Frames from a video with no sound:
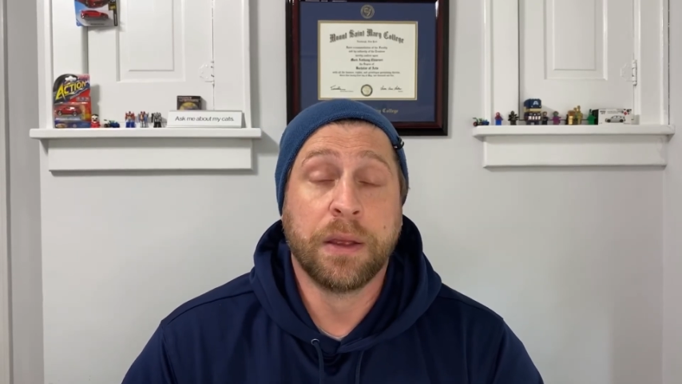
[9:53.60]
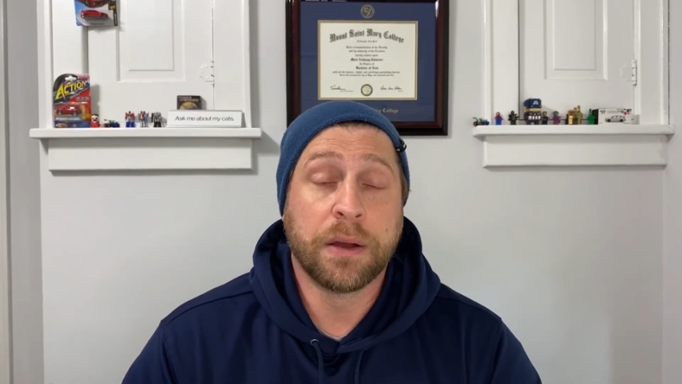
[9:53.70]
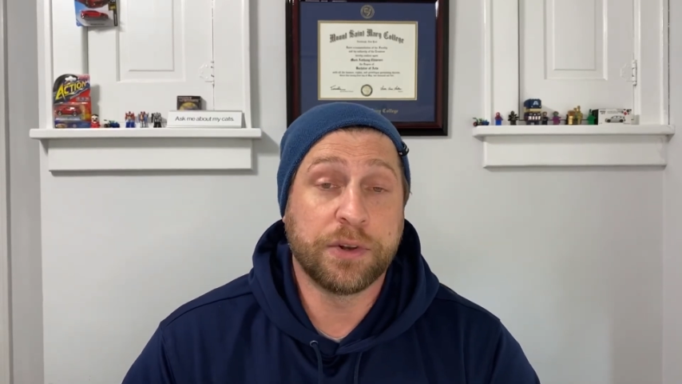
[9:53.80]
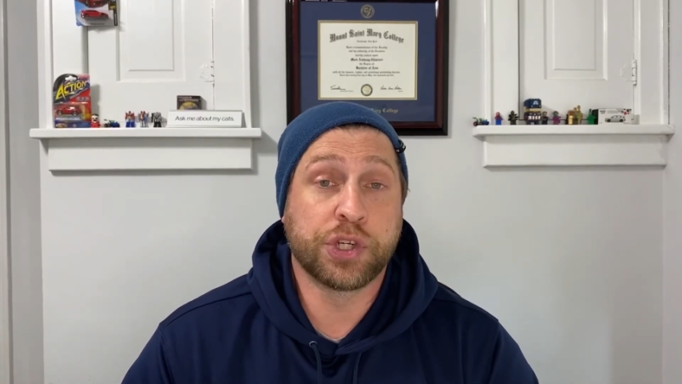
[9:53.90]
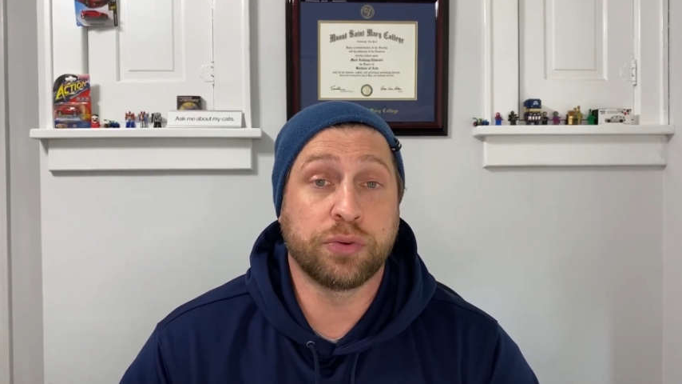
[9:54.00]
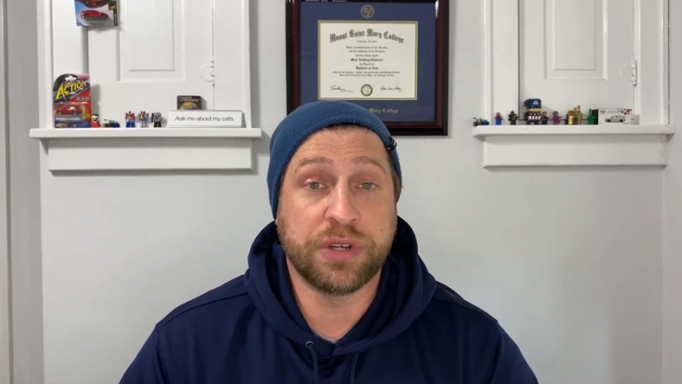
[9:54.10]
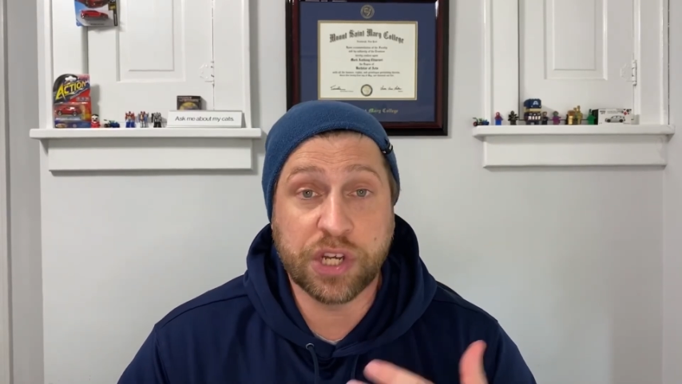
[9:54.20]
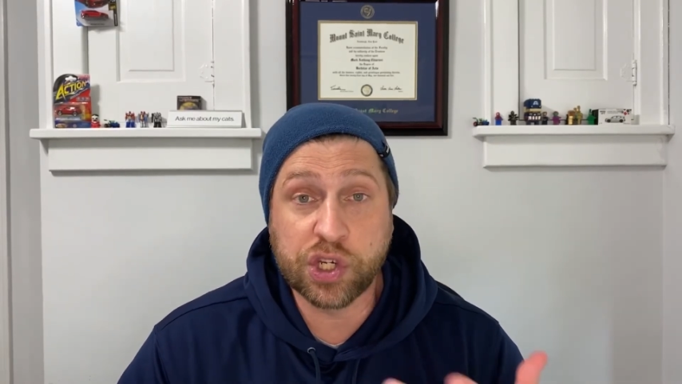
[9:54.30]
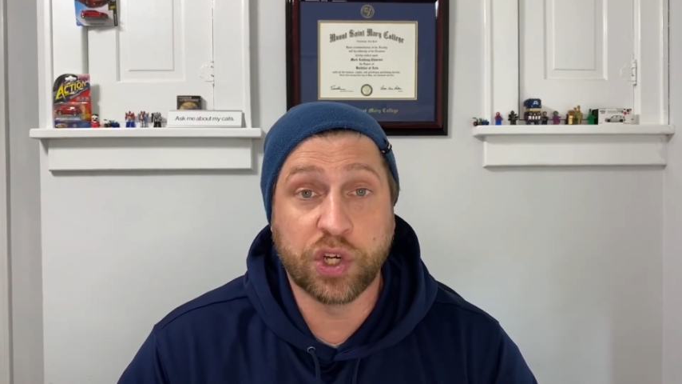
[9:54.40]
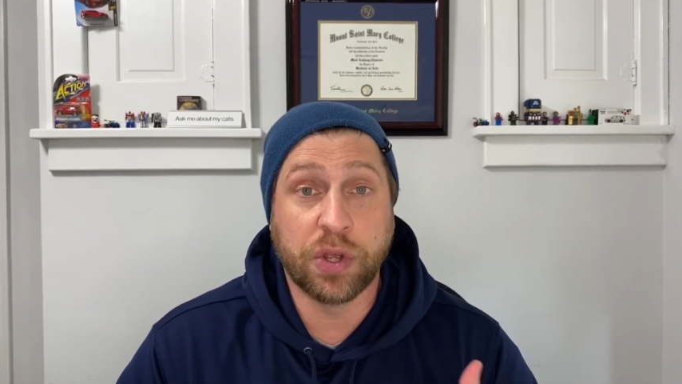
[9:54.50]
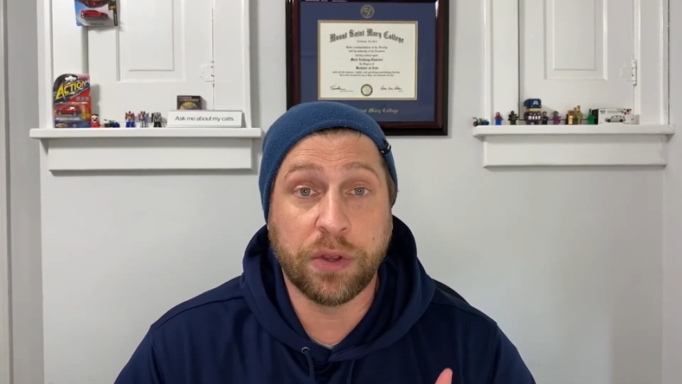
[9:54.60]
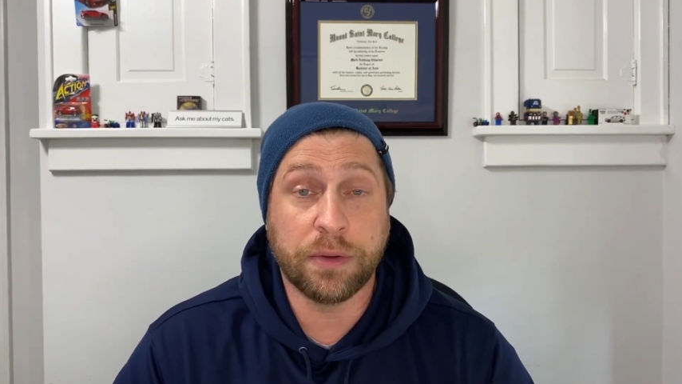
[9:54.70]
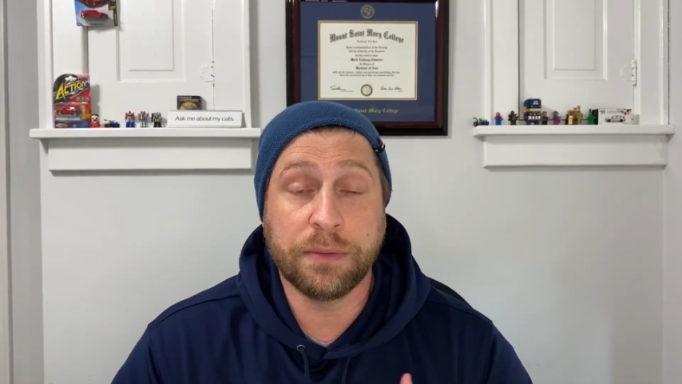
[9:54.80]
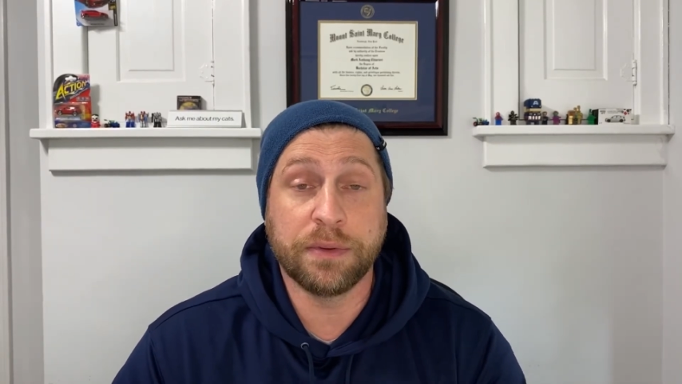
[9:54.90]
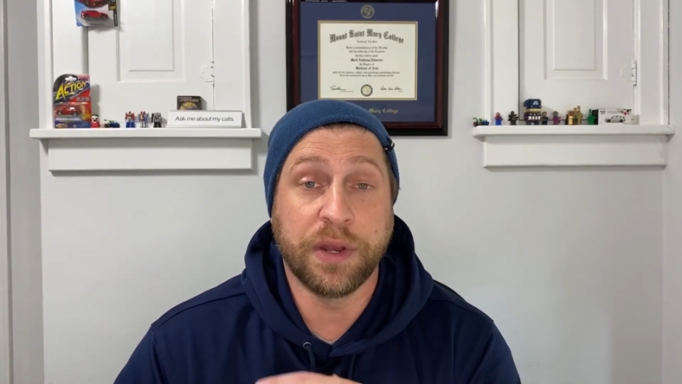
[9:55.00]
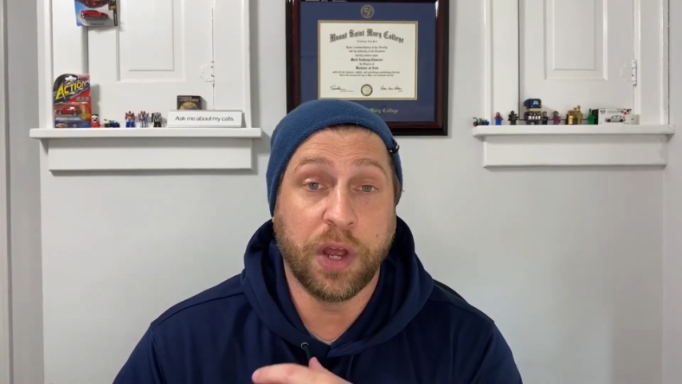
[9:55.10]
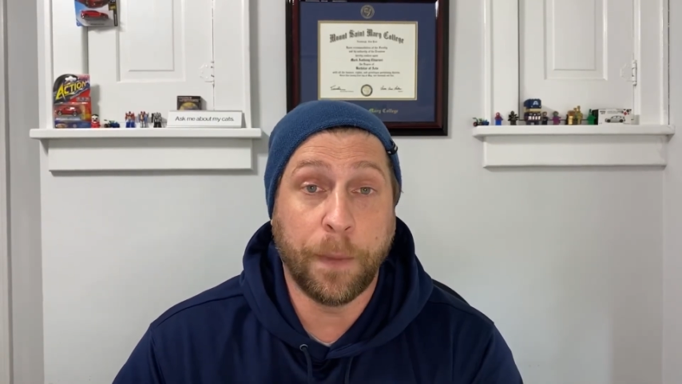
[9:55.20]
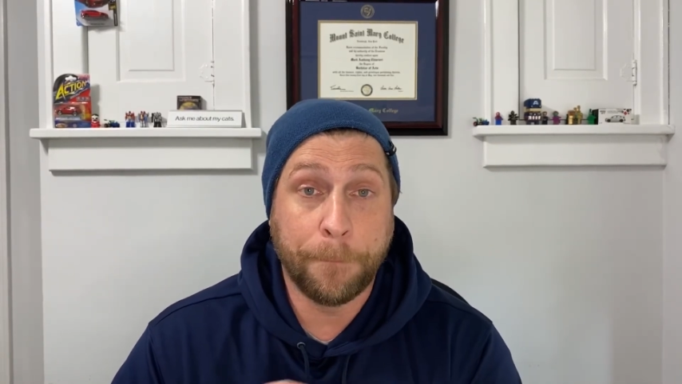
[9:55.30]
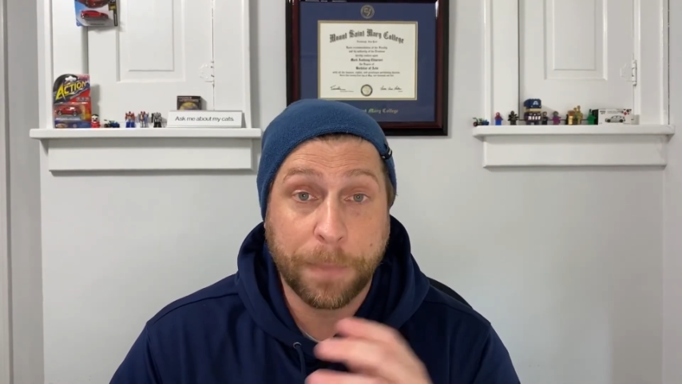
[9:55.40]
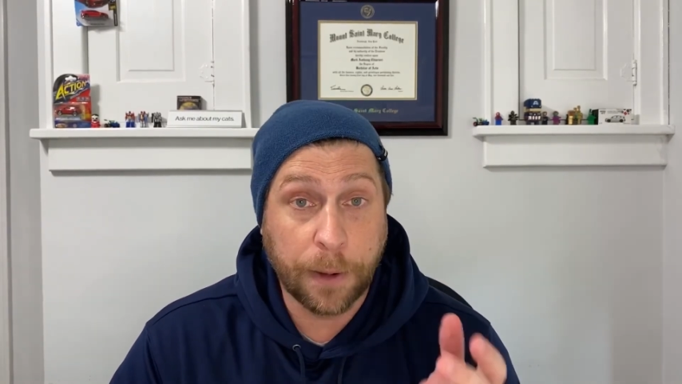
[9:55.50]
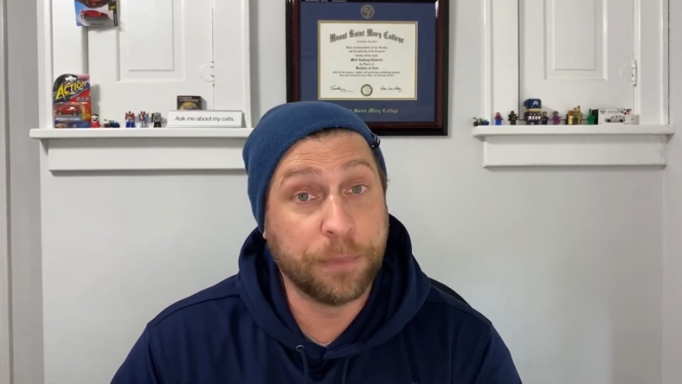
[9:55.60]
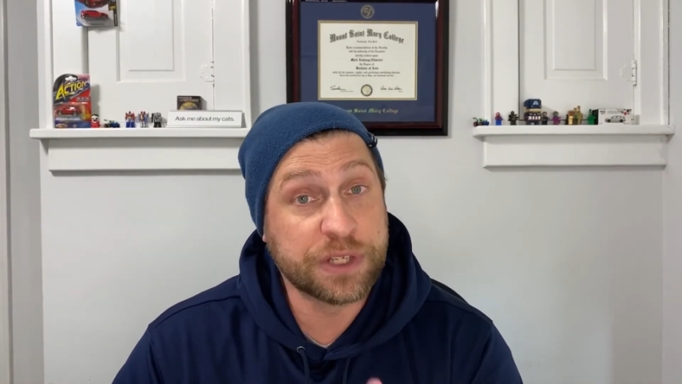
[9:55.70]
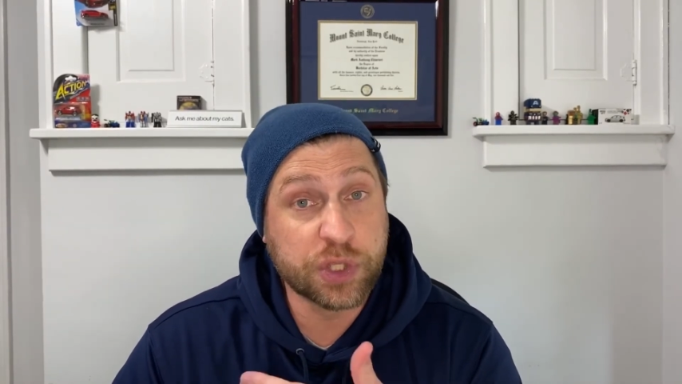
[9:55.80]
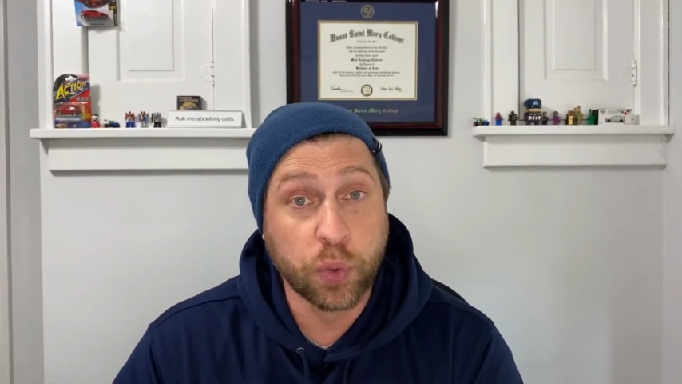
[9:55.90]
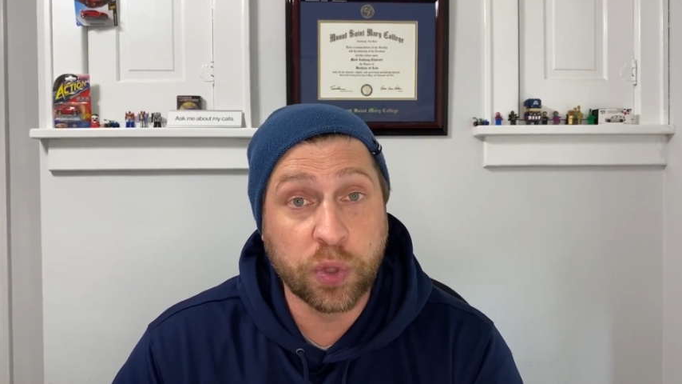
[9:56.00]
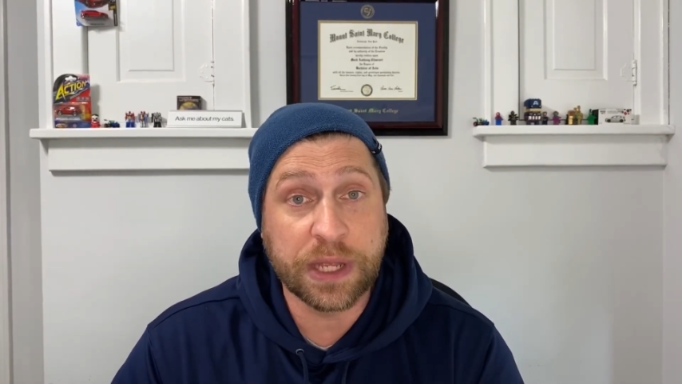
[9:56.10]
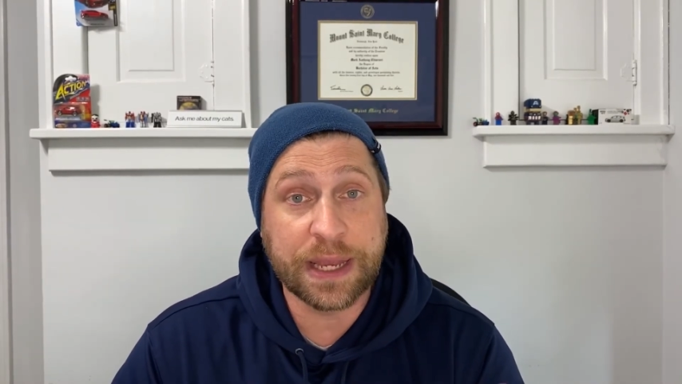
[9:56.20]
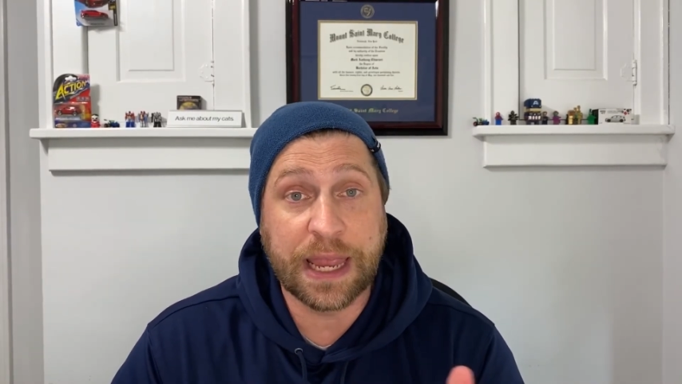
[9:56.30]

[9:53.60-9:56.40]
traditional, public schooling